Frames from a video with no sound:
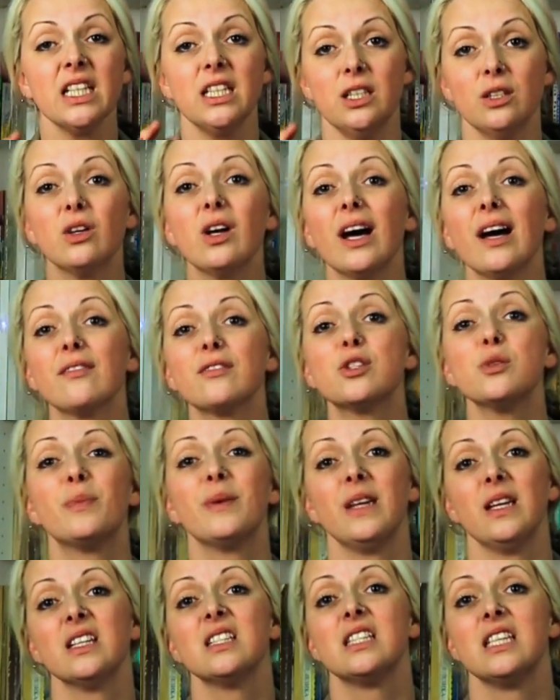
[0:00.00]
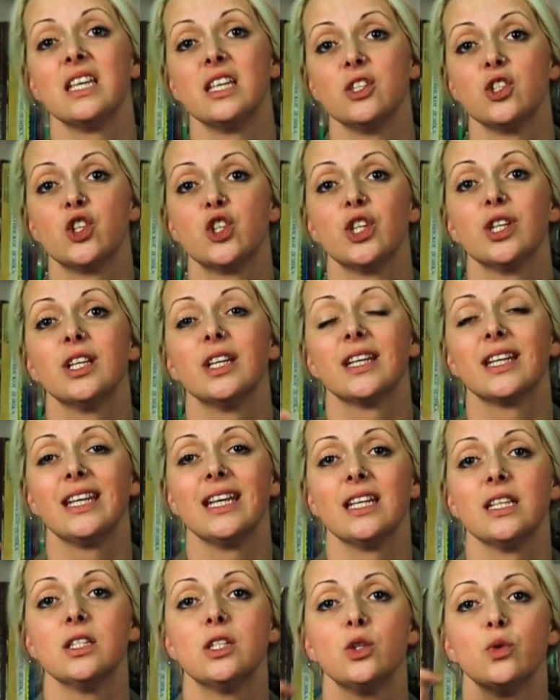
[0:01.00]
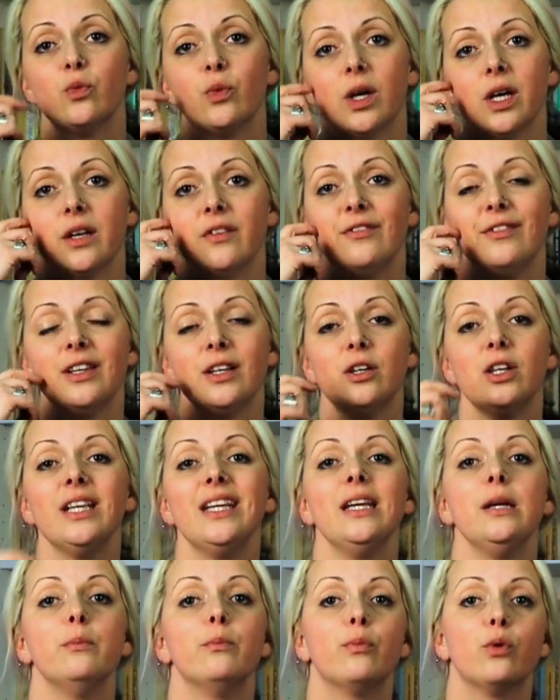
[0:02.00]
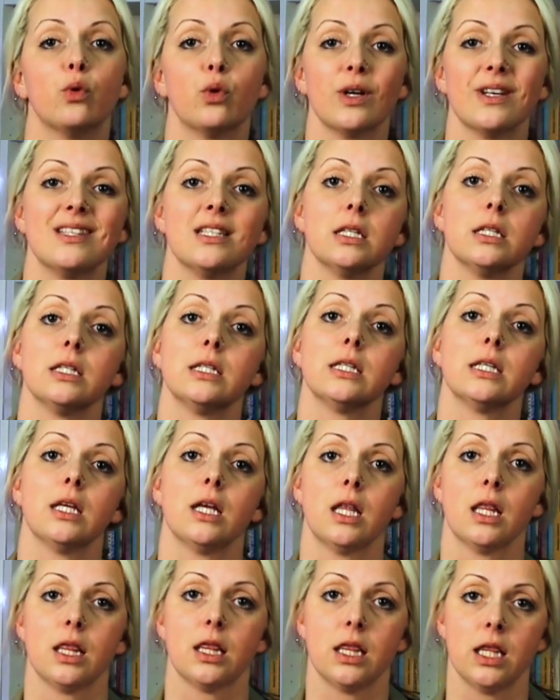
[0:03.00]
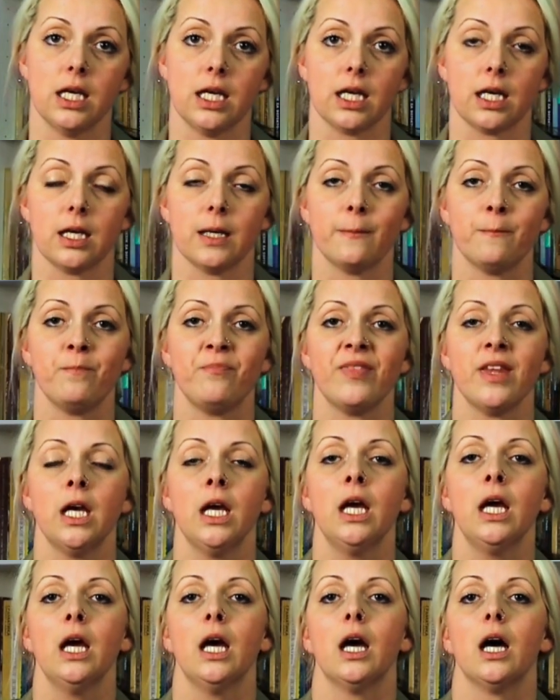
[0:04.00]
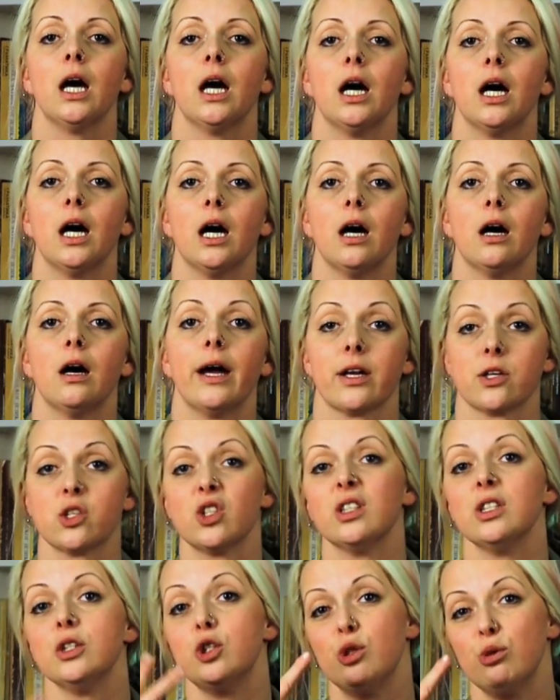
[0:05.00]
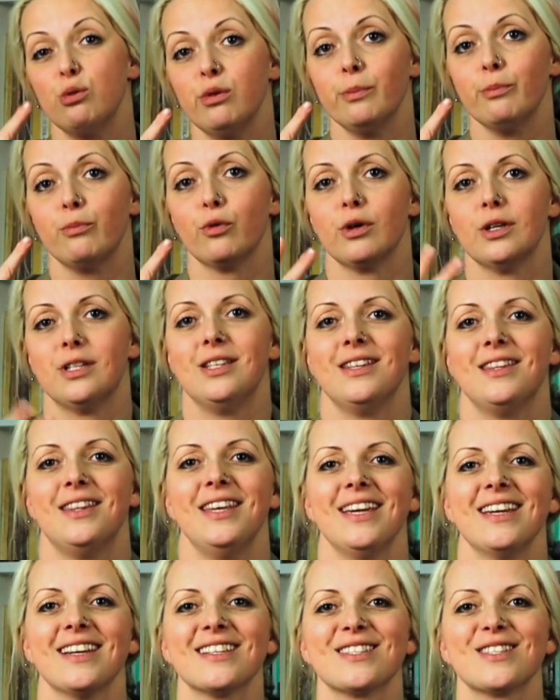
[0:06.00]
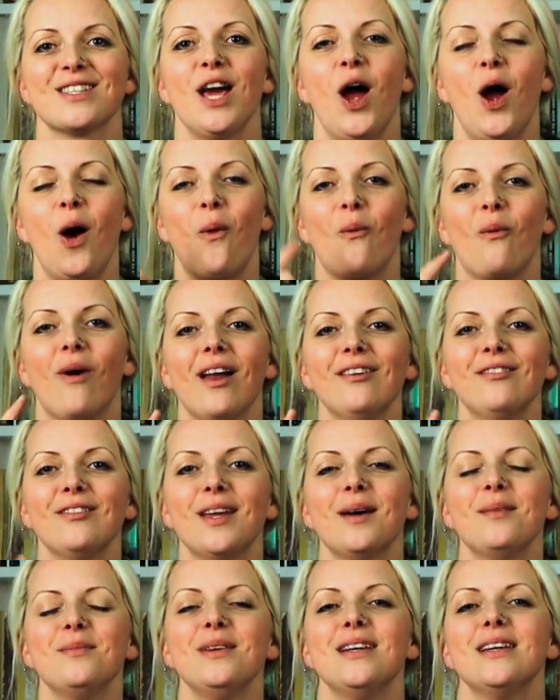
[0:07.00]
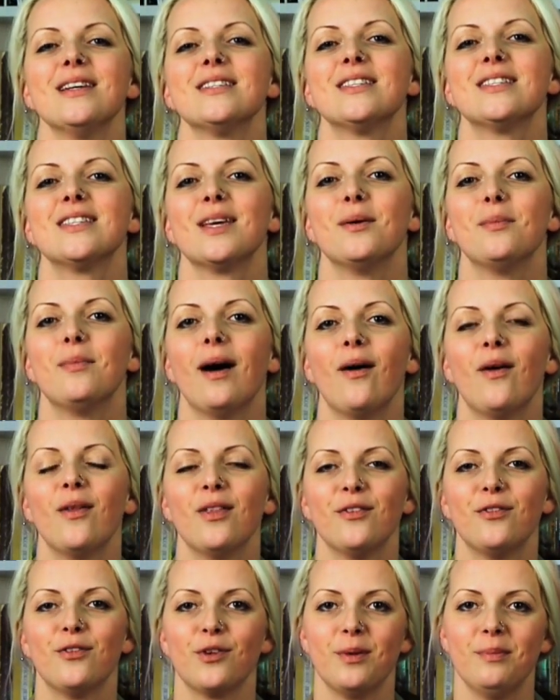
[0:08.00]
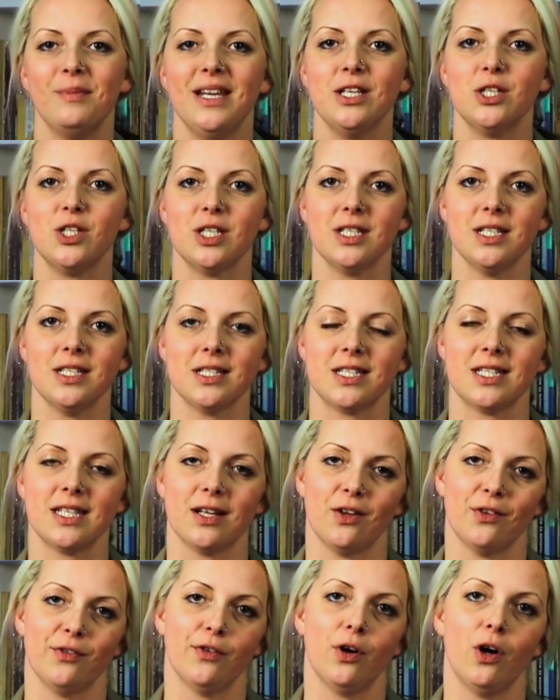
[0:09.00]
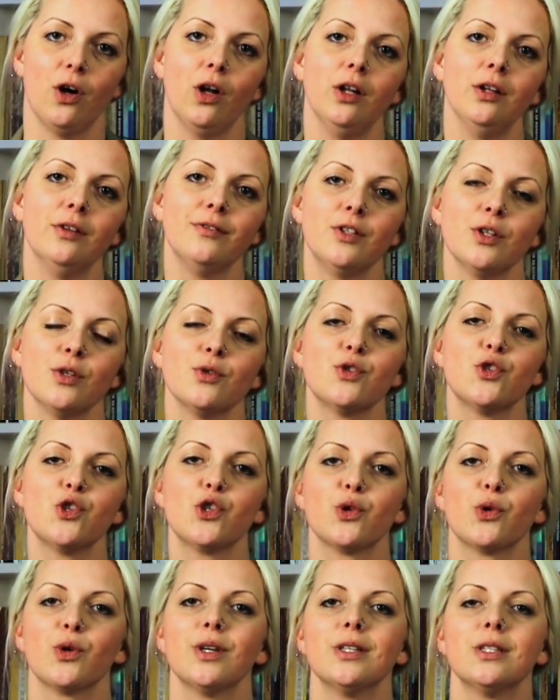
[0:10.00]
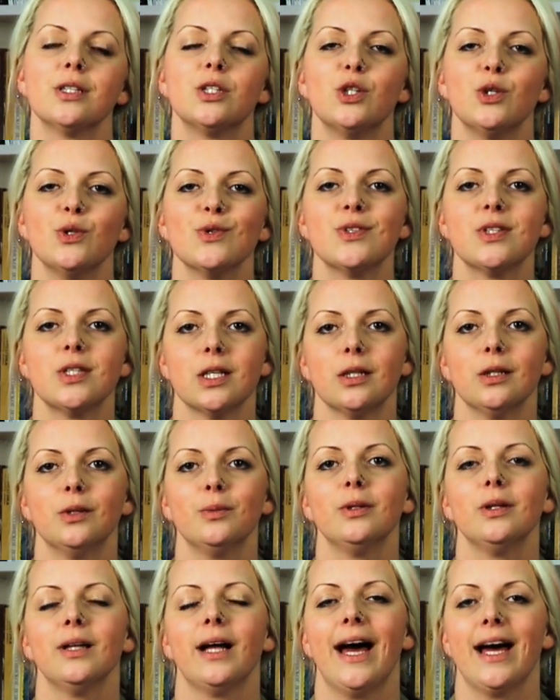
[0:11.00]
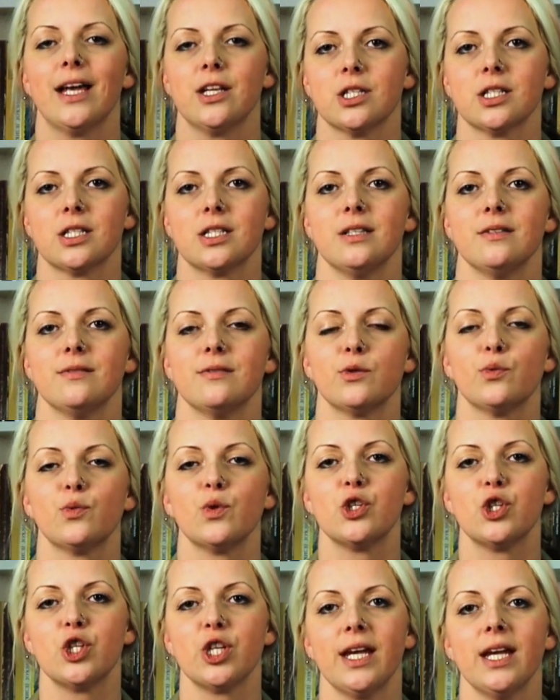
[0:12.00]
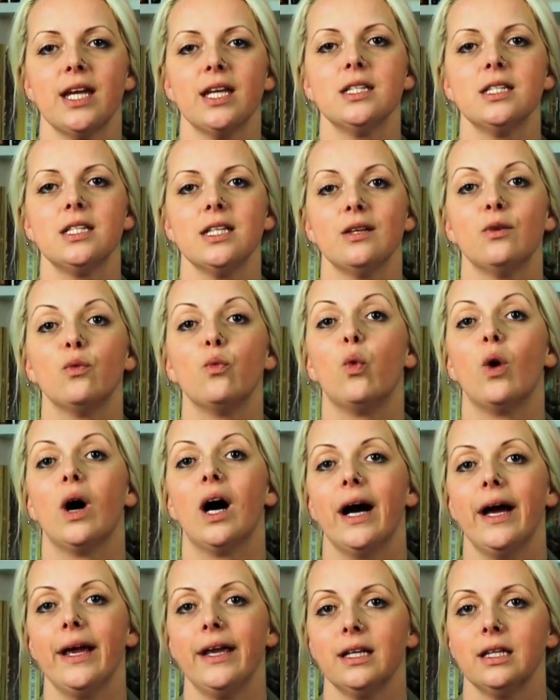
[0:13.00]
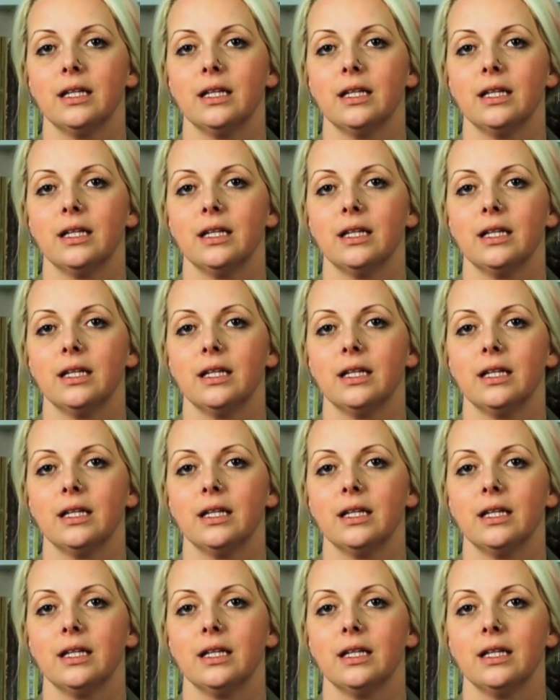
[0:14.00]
you have to pay attention again to one very important thing. Actually, two important things. One of them is about the formation itself. All of those short two-syllable adjectives which end in Y,